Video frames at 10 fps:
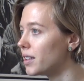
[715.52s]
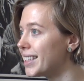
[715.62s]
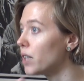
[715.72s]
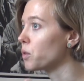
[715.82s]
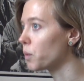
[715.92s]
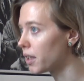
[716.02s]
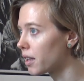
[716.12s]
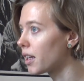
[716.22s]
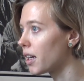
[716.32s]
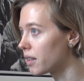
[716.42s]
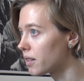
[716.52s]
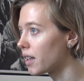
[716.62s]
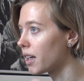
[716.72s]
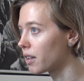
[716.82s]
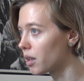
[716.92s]
dealt with as
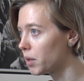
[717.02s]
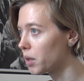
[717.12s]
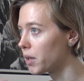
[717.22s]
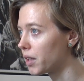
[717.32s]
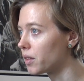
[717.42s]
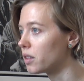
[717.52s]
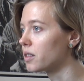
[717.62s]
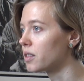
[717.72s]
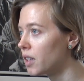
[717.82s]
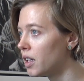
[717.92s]
economic migrants.